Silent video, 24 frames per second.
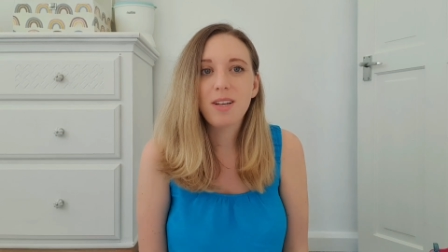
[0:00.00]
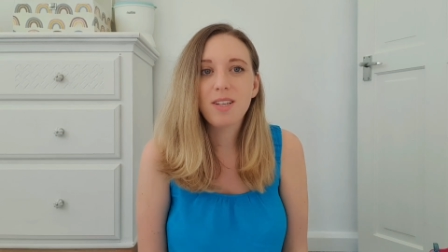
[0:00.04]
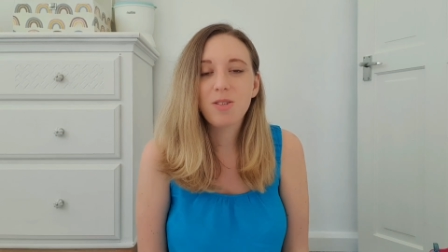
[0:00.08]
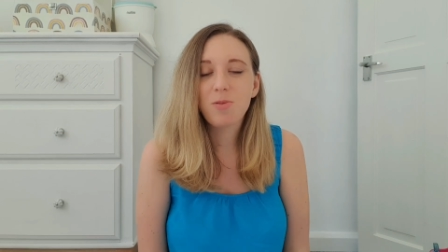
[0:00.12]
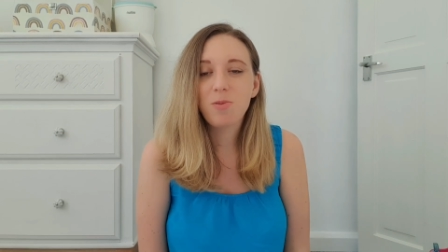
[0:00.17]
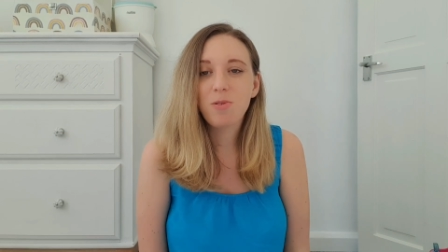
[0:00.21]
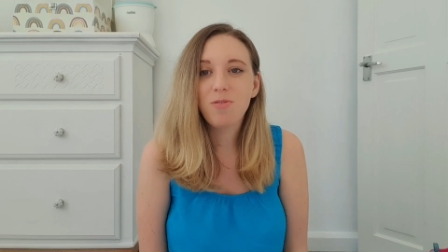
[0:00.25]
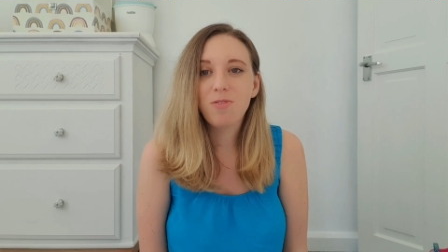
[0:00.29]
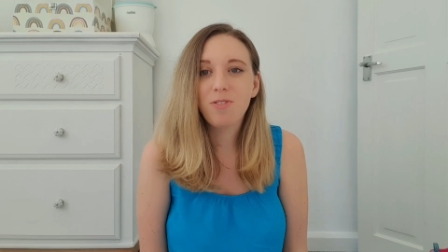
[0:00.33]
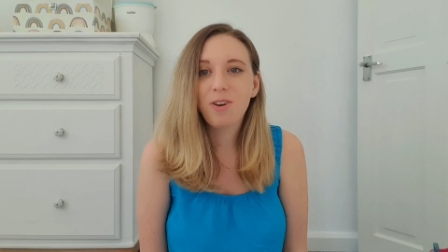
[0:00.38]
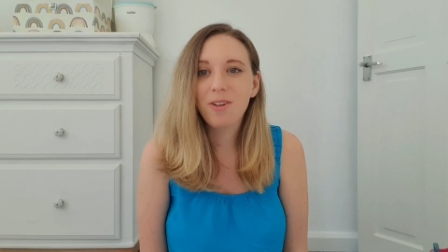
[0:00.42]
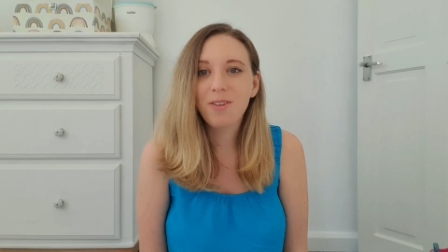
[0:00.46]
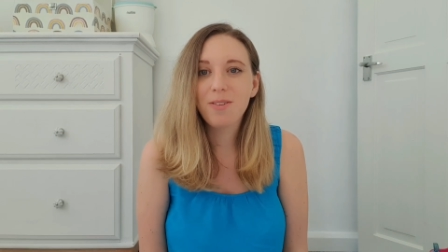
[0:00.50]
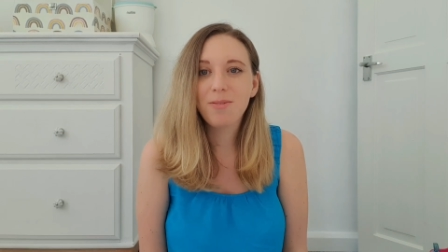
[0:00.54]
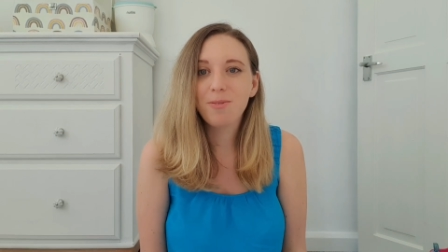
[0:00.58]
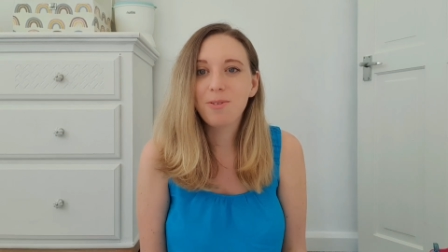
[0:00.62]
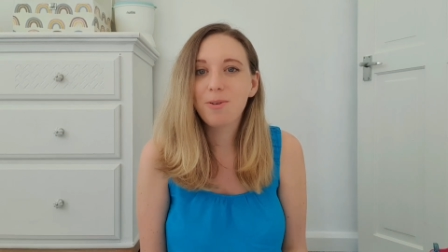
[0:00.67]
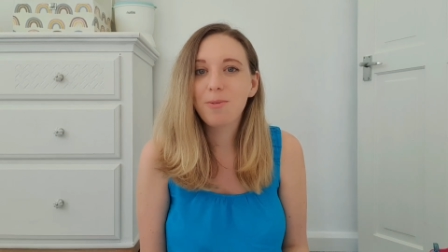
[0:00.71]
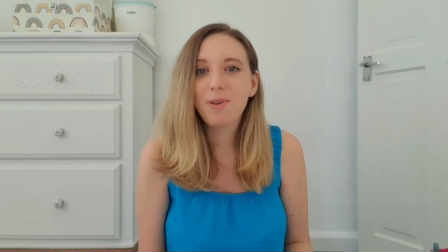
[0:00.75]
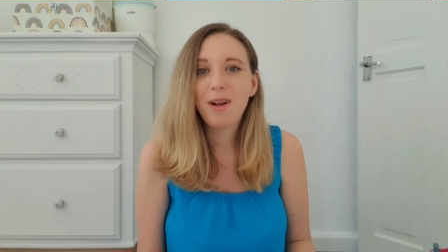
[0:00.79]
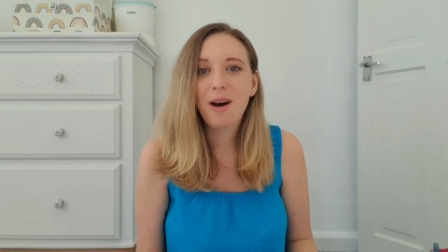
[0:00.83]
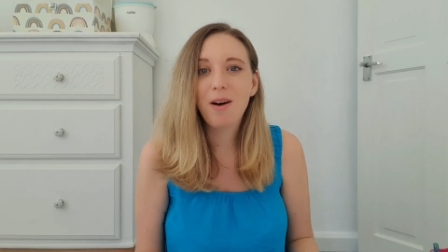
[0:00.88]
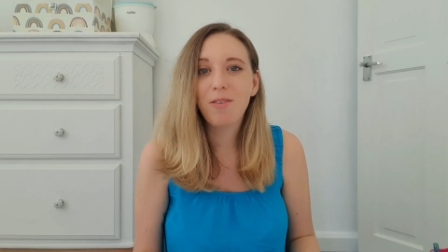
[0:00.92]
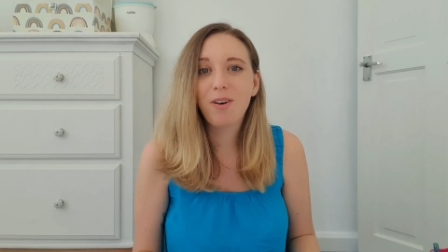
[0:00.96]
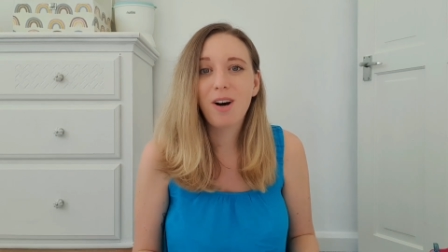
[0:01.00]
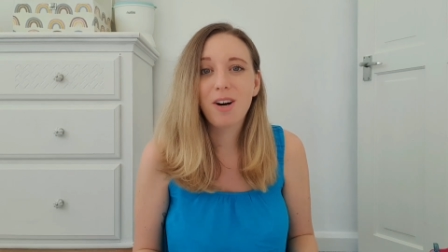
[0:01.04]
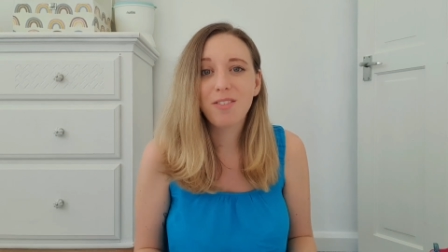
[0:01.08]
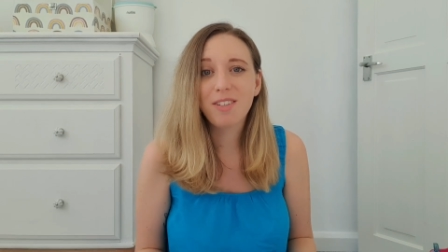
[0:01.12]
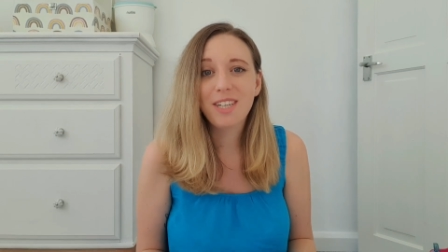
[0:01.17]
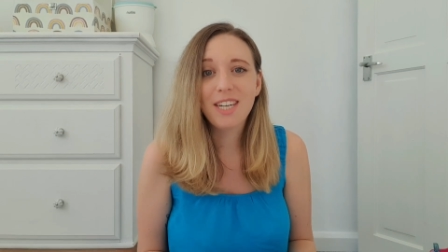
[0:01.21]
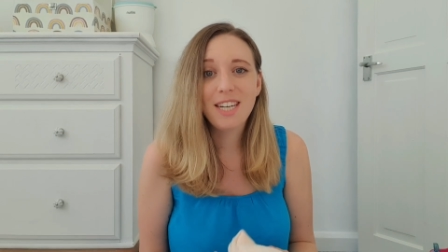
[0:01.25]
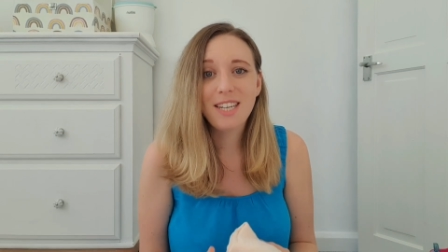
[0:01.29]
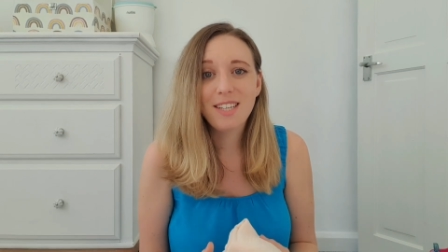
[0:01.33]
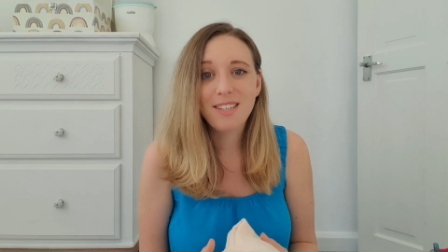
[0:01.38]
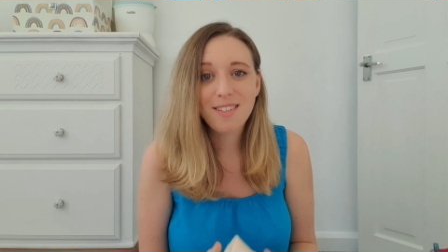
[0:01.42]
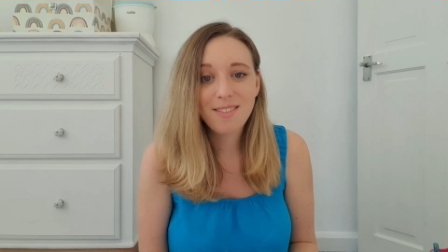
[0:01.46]
so we've got them coming out of our
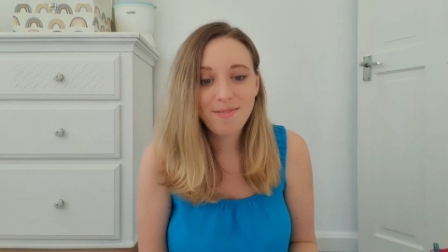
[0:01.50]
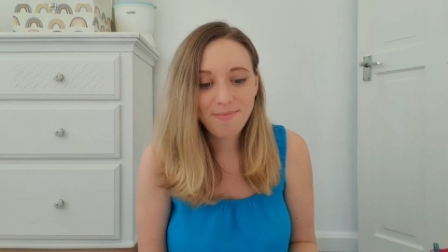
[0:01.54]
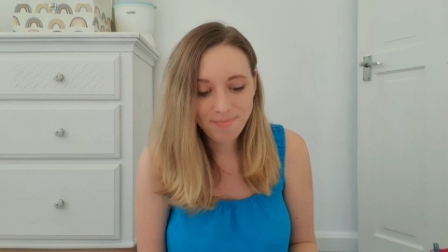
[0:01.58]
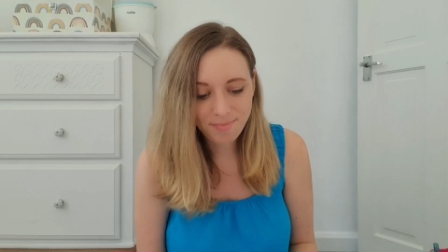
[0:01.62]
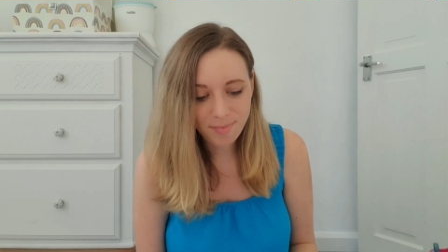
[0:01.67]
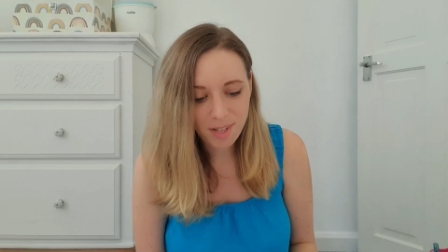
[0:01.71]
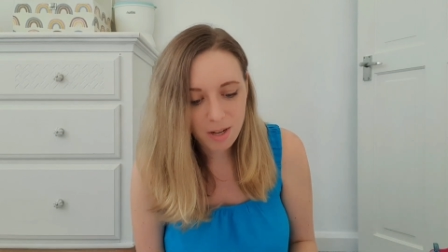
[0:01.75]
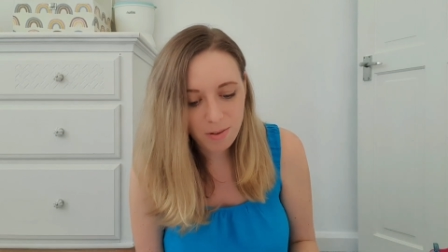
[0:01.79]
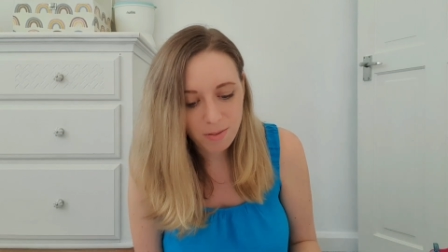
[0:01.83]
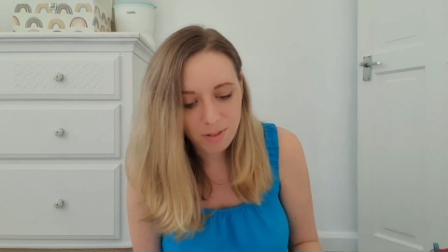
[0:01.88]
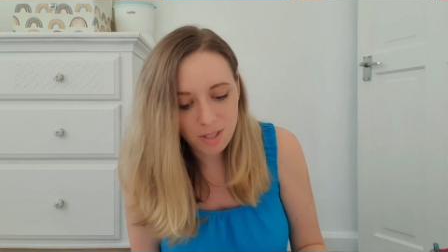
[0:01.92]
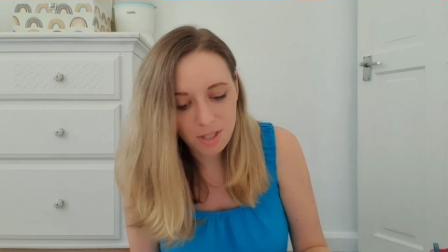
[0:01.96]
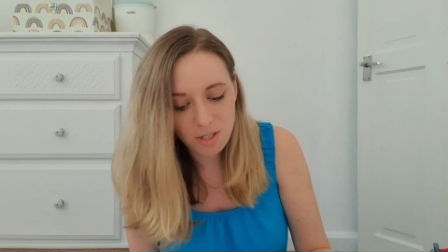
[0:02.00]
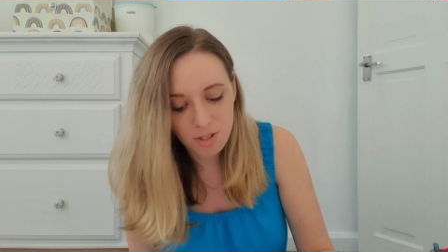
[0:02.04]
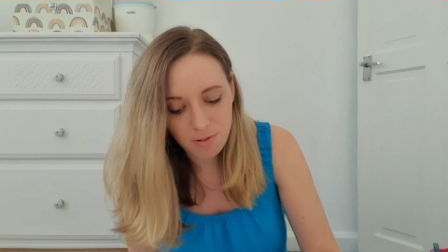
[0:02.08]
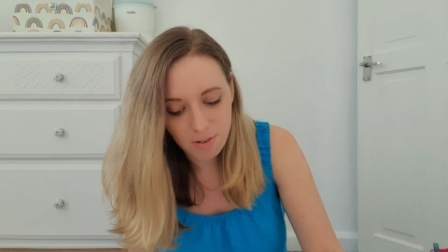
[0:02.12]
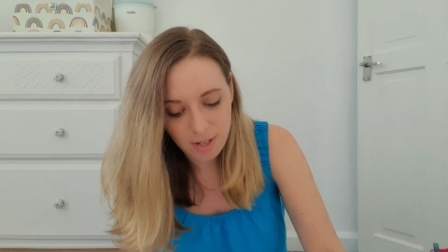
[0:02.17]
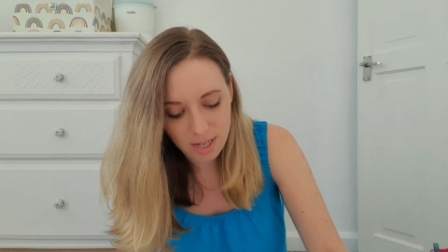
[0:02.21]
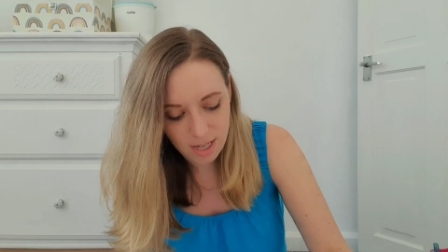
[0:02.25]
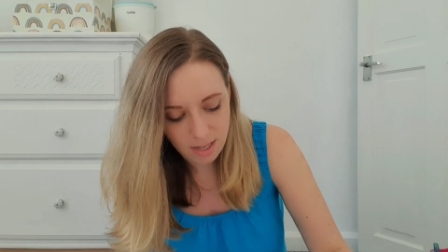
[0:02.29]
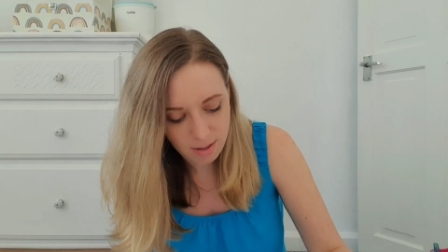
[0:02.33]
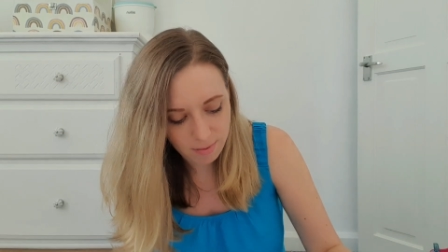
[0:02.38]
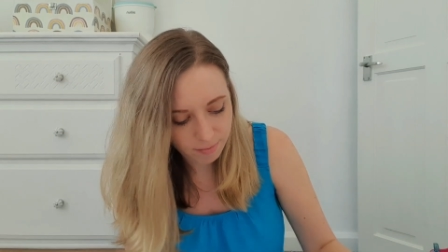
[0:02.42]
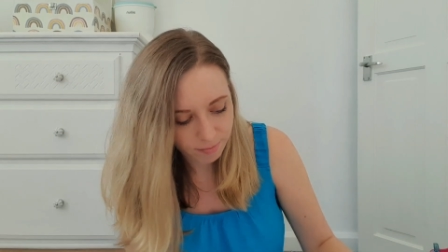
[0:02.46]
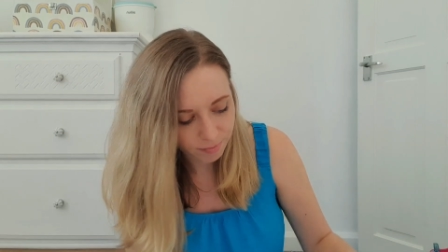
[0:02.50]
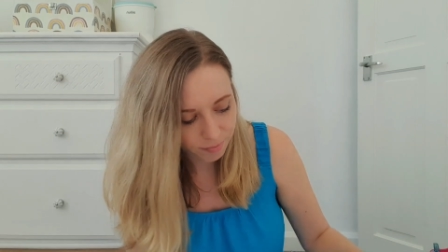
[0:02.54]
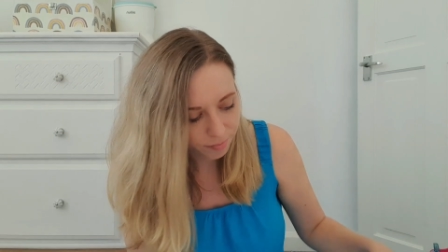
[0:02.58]
ears, which is great.